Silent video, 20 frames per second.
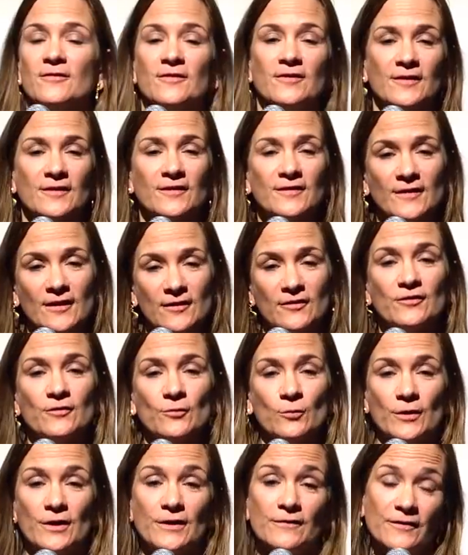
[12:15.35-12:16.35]
success
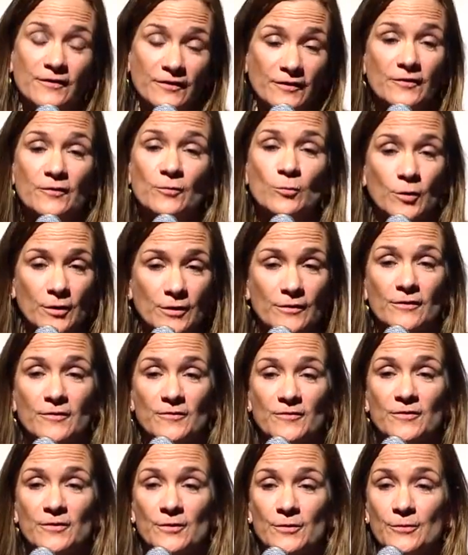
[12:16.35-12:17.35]
story, and this is one of the
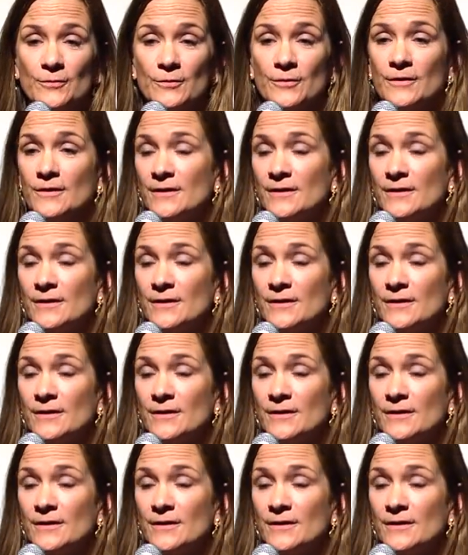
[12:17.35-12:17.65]
few.